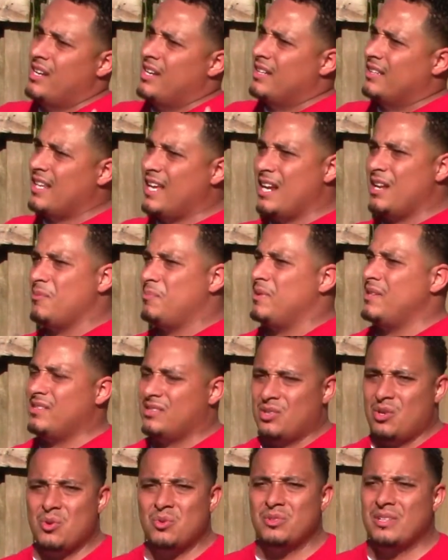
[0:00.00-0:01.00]
that'd be
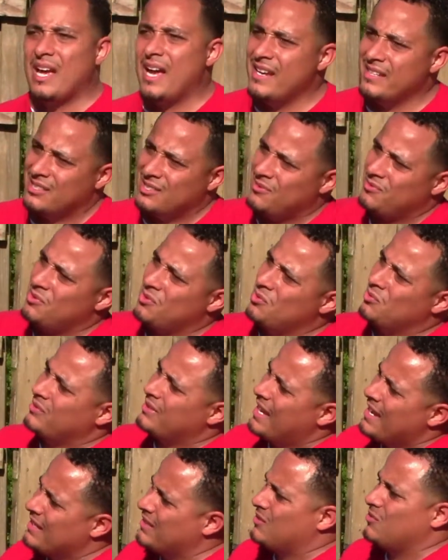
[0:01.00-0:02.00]
so nice of you.
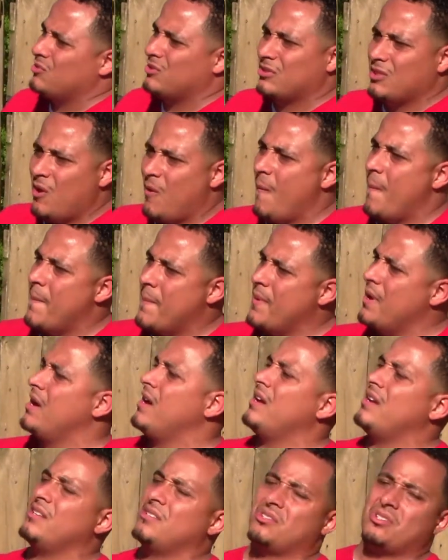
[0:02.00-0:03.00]
Thank you so
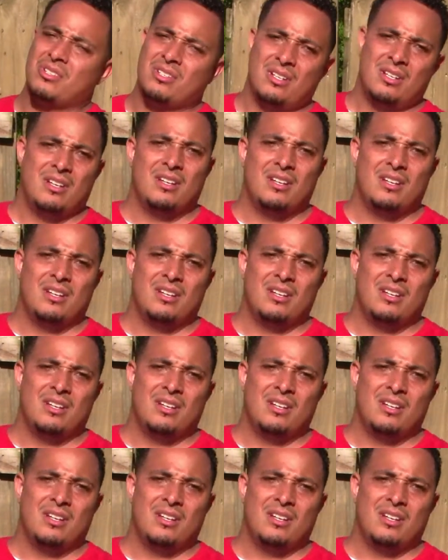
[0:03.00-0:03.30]
much.